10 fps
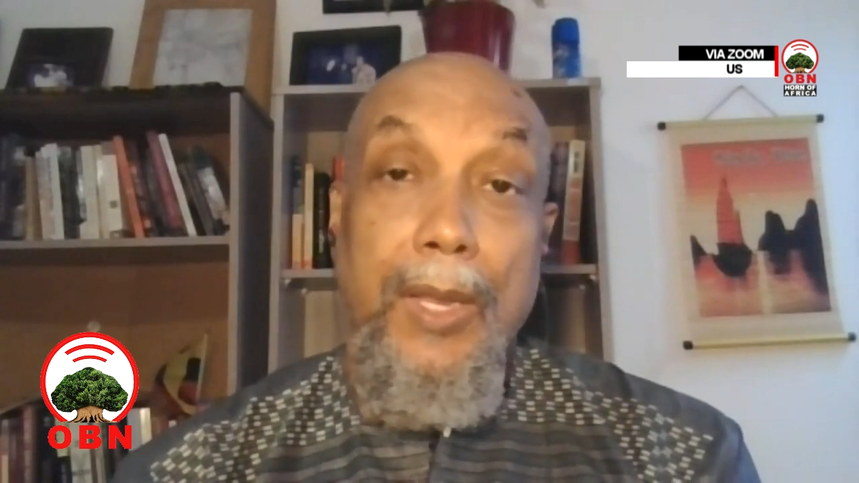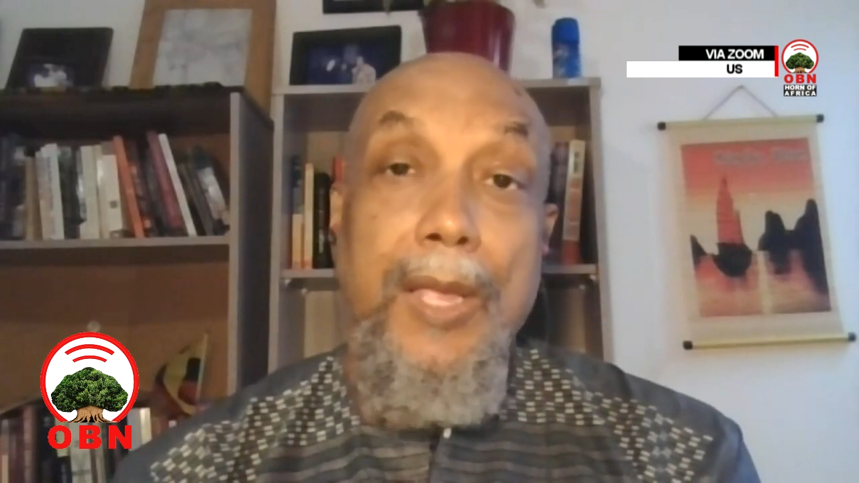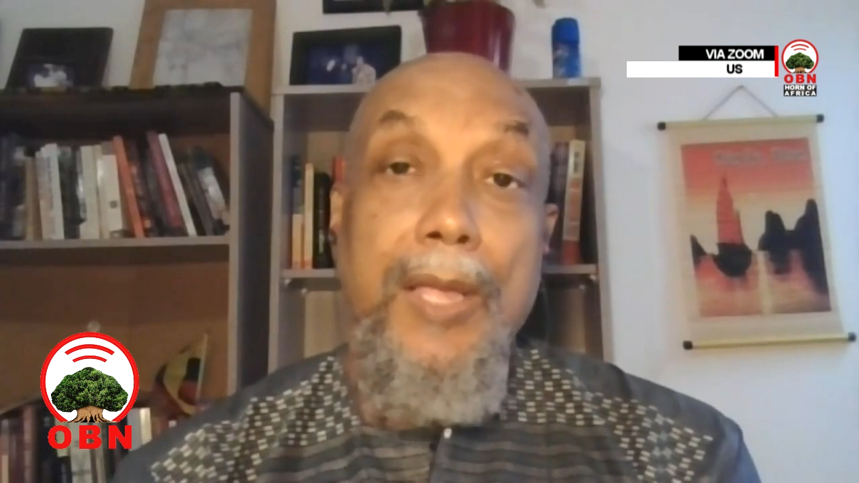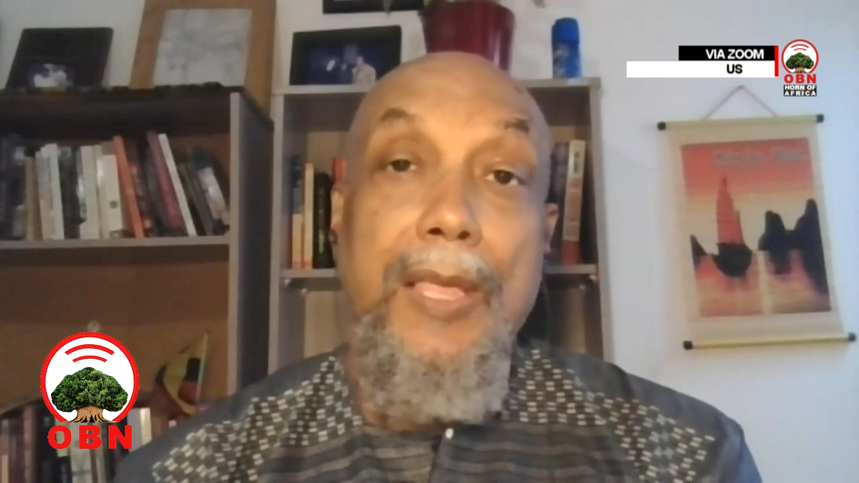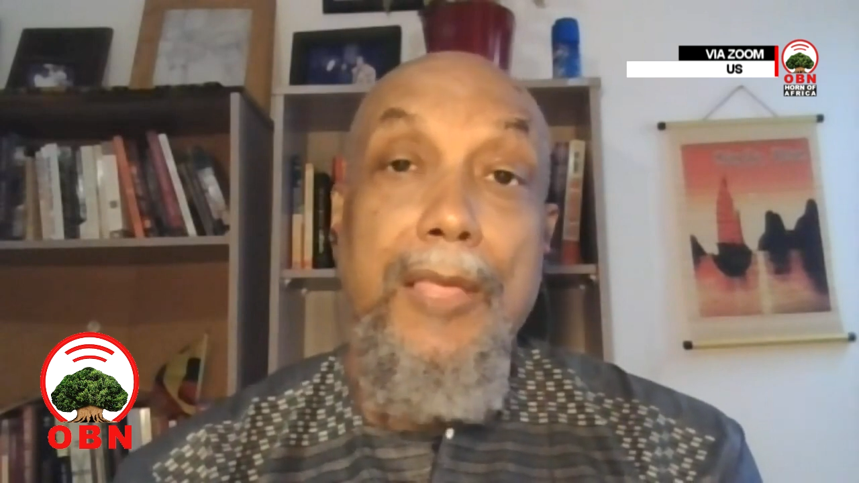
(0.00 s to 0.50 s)

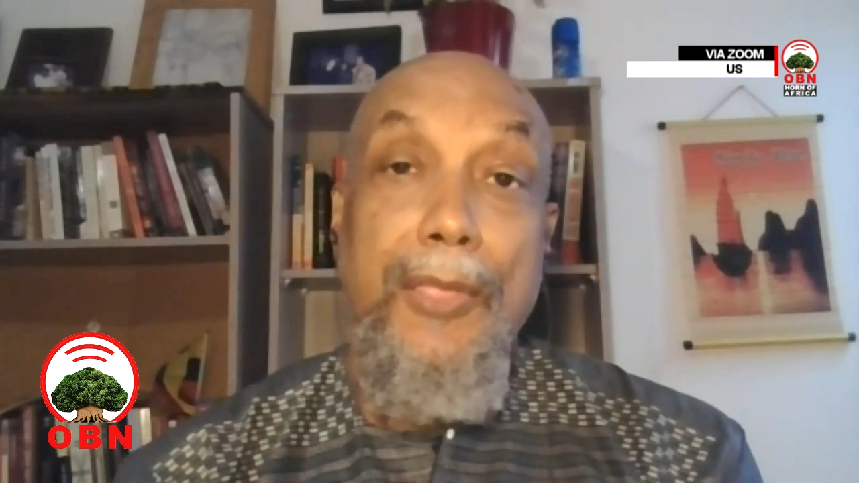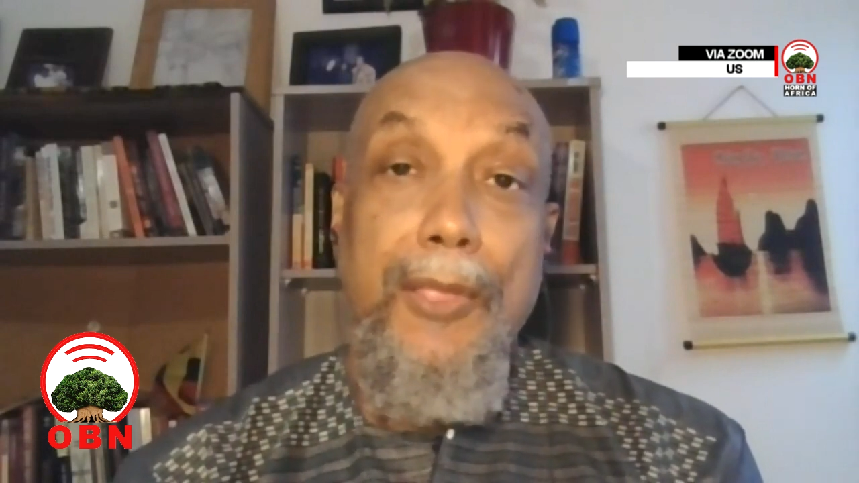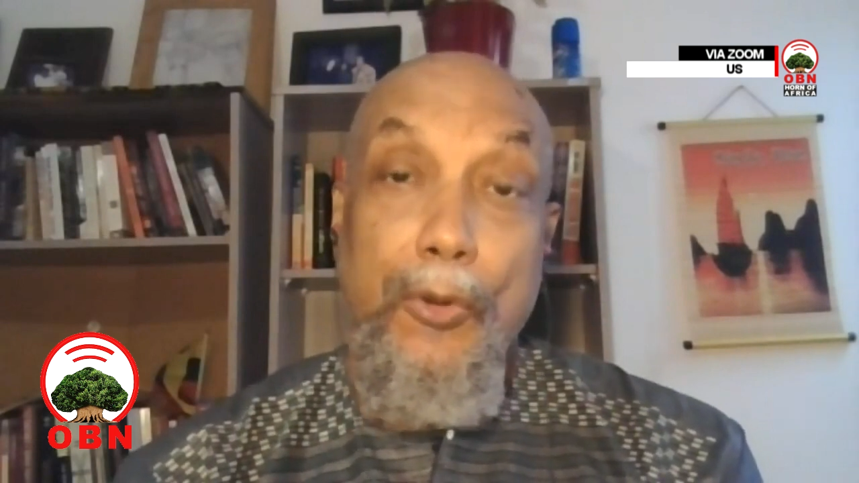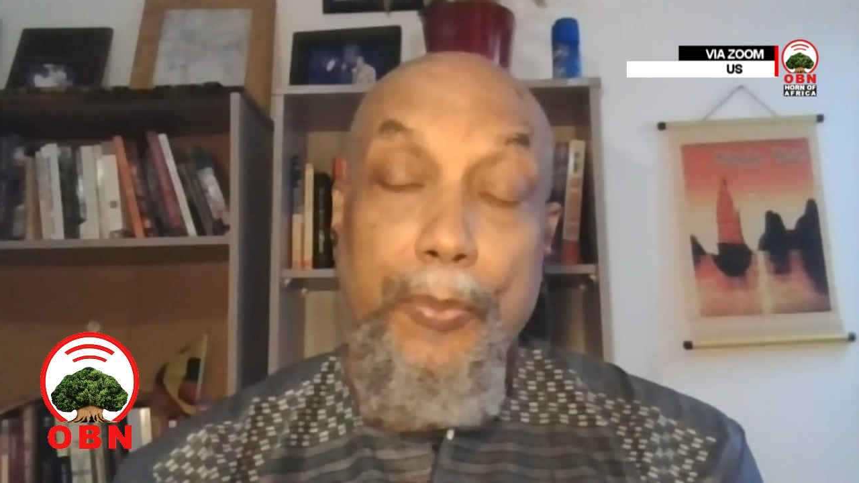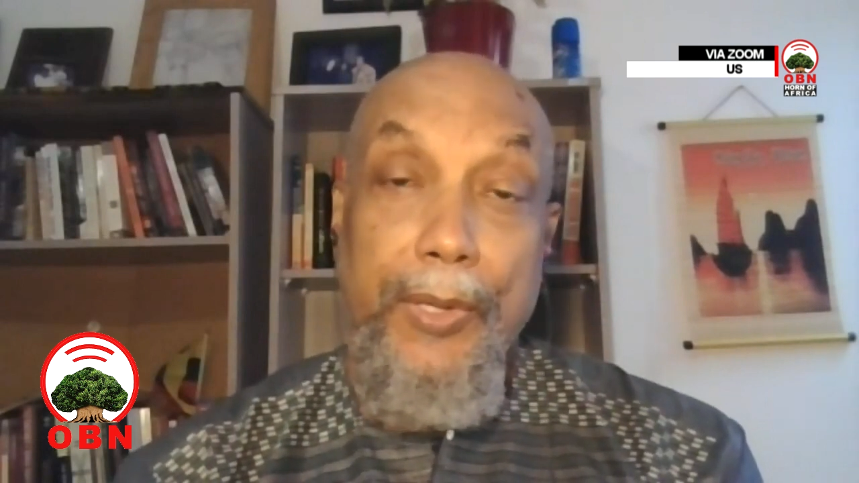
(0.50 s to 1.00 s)
in
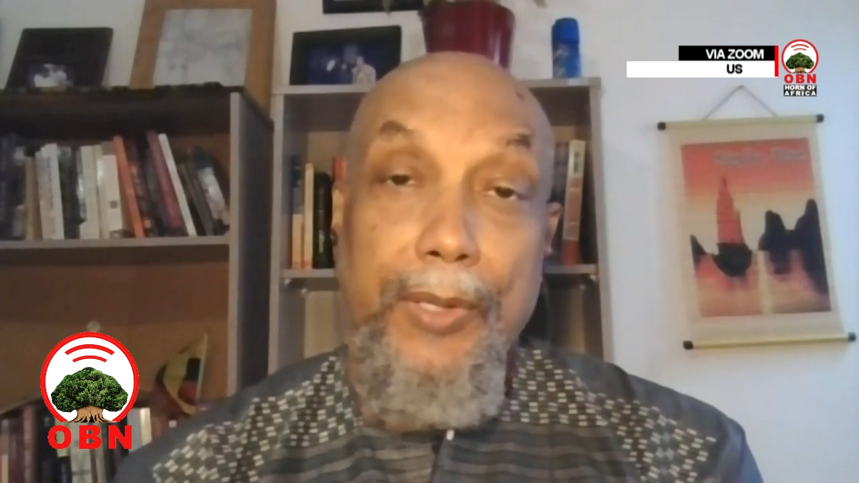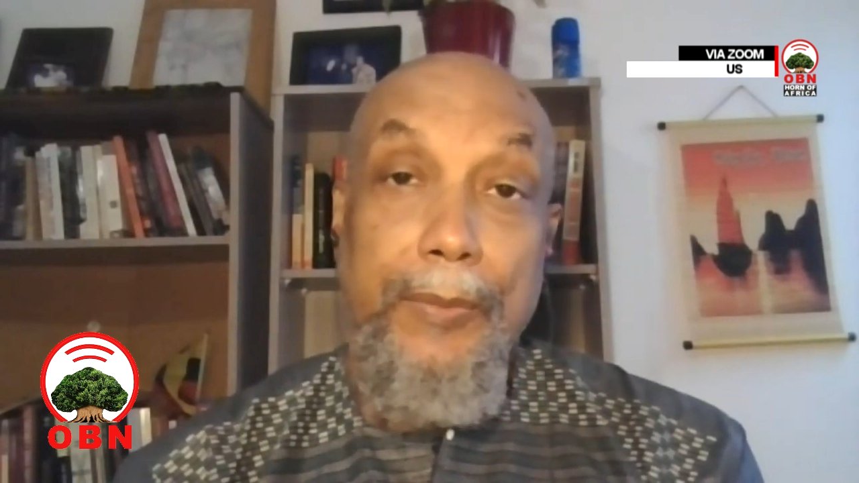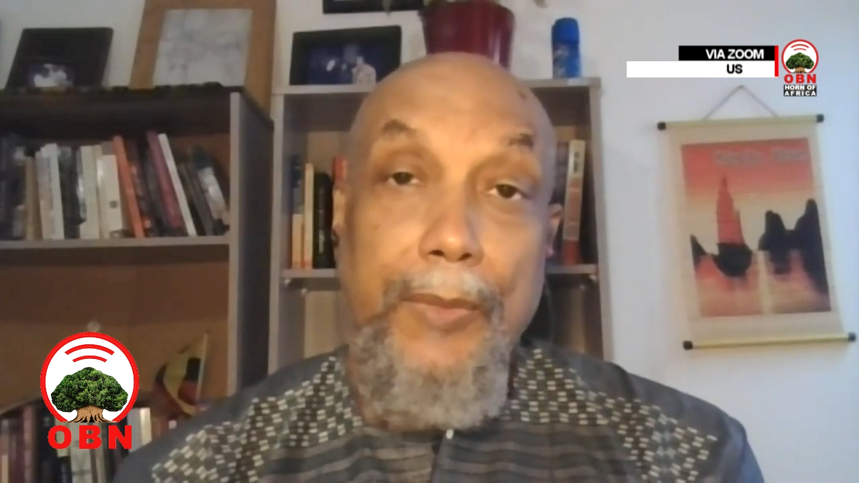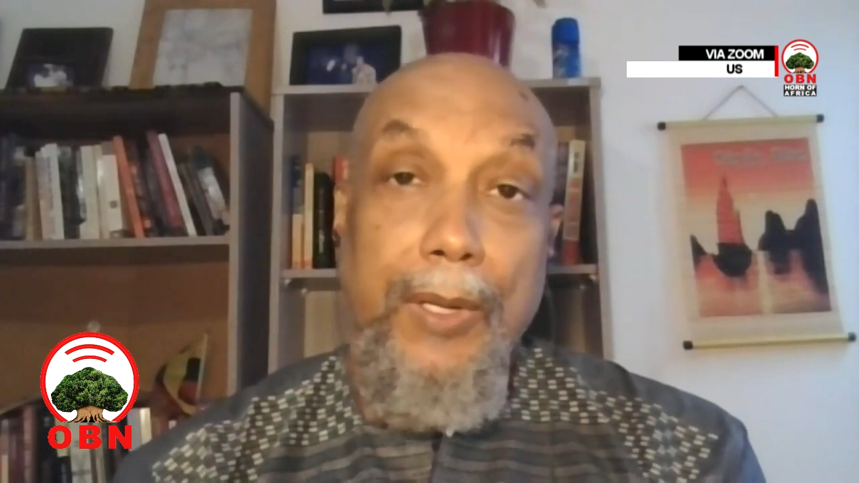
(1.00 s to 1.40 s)
Ethiopia